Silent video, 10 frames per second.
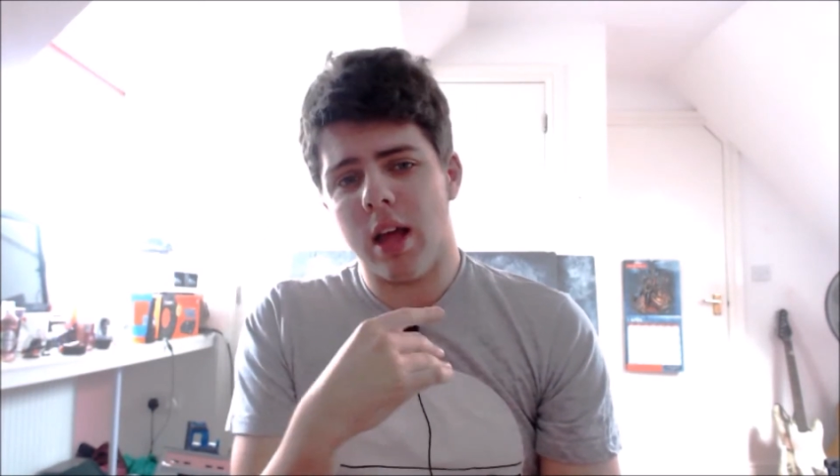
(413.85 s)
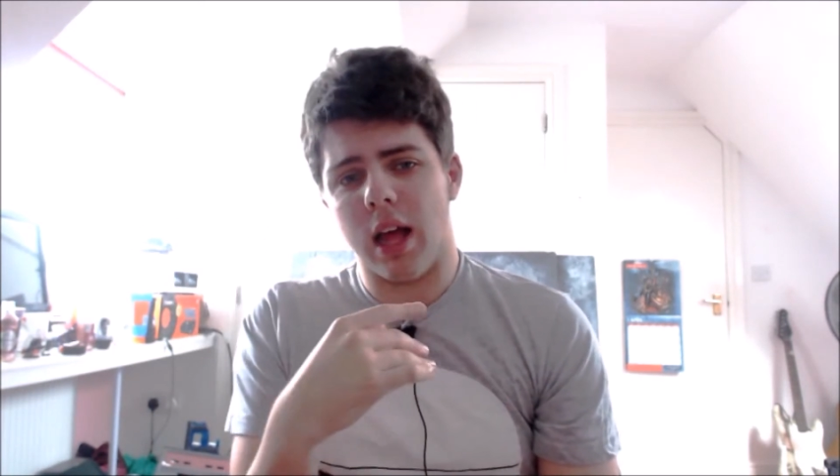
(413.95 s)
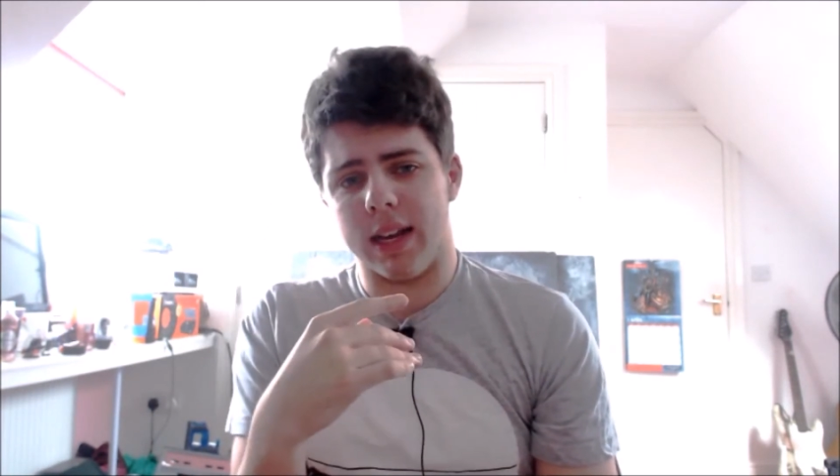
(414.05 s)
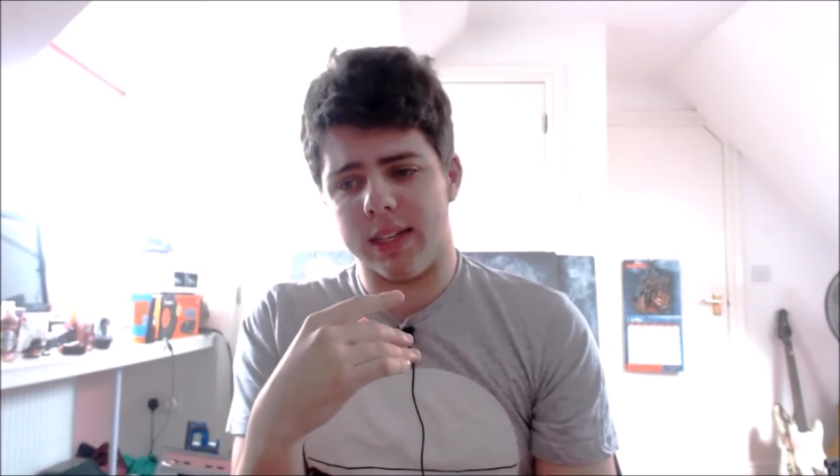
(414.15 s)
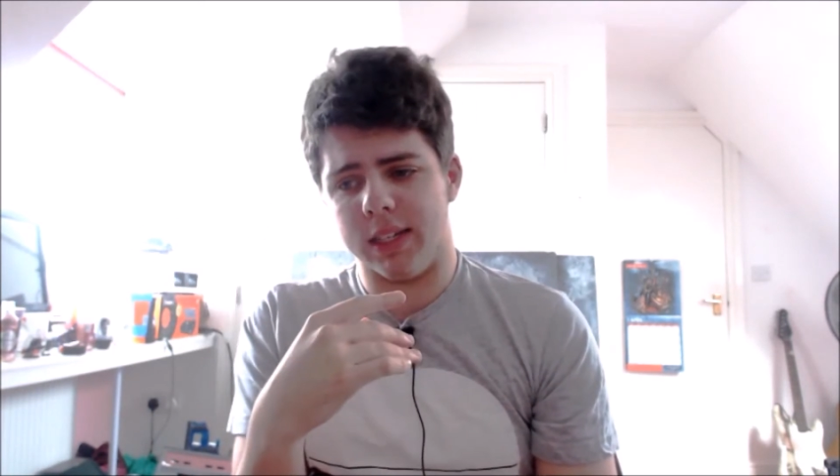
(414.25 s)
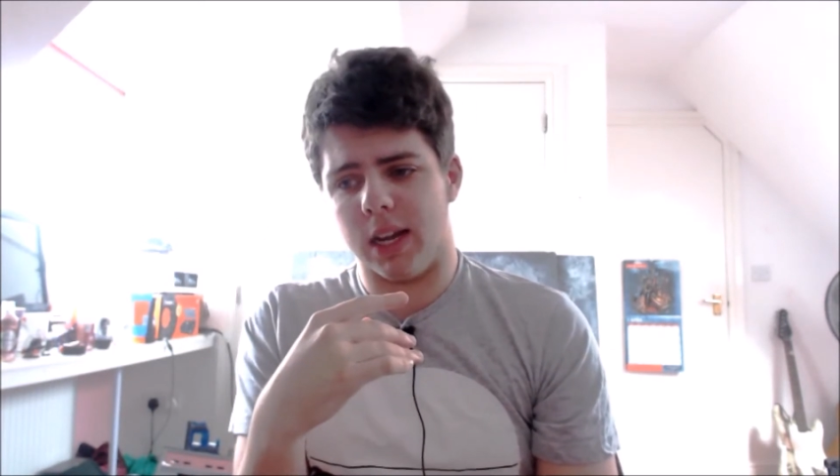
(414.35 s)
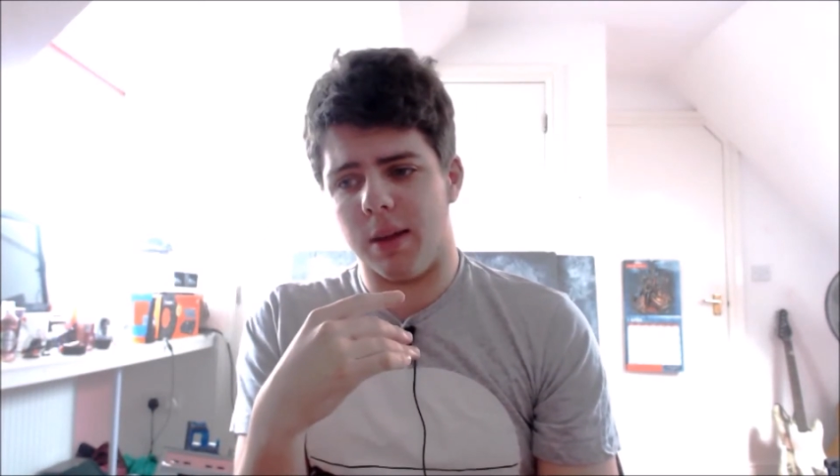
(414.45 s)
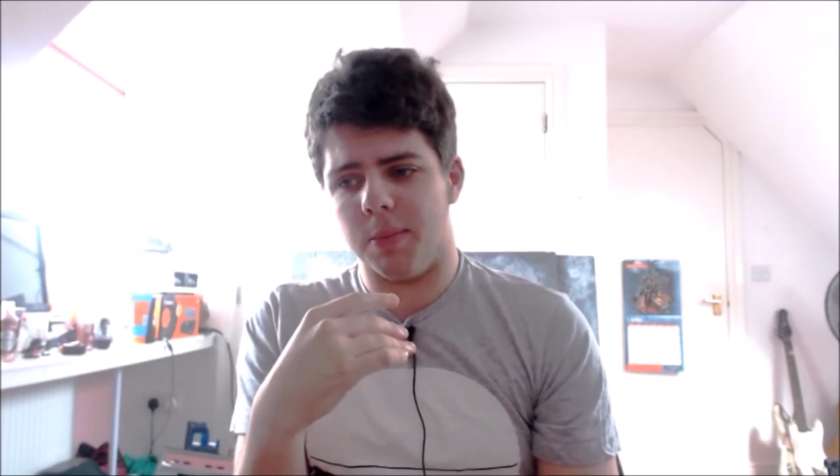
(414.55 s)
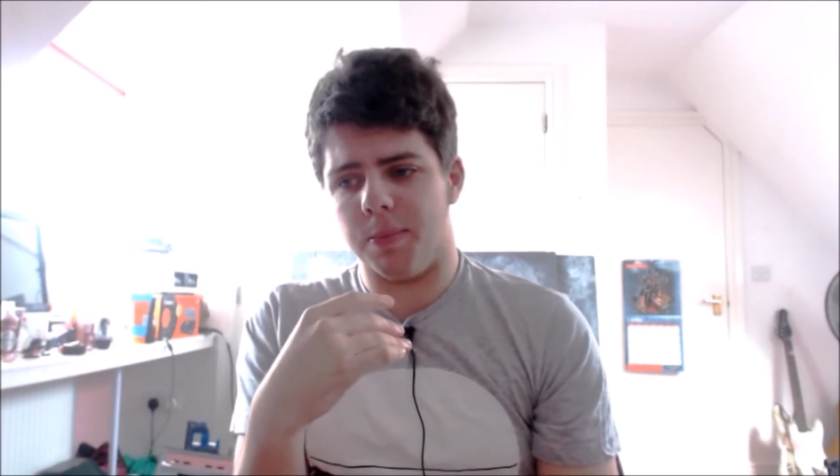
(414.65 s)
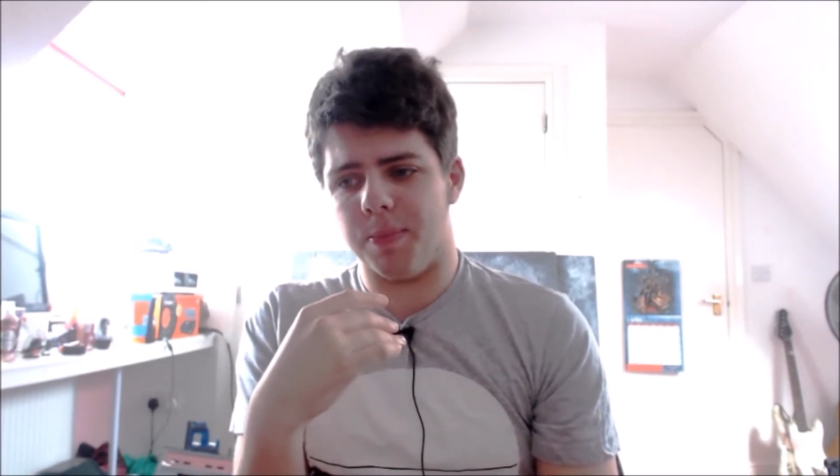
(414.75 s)
and
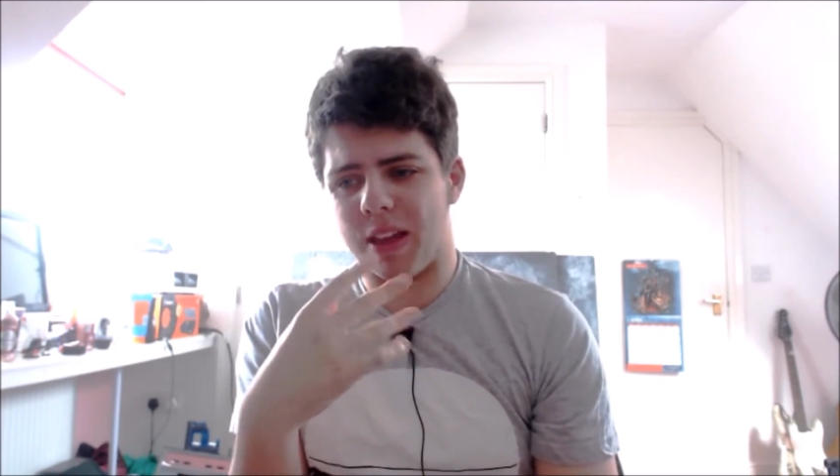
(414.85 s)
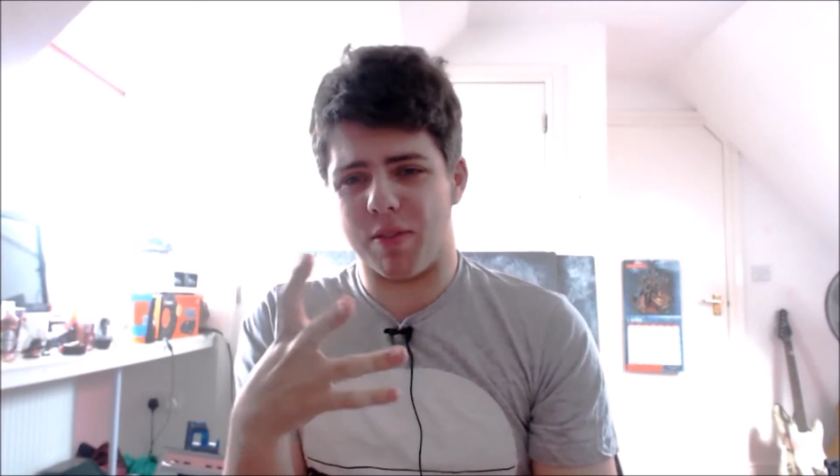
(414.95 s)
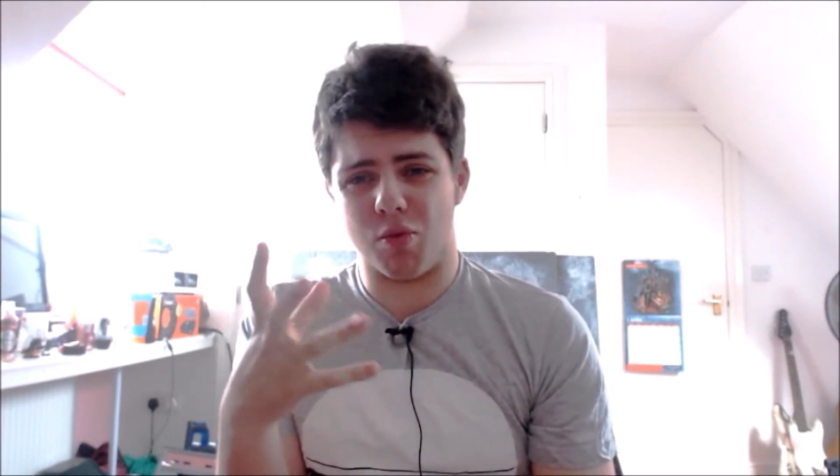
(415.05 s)
have a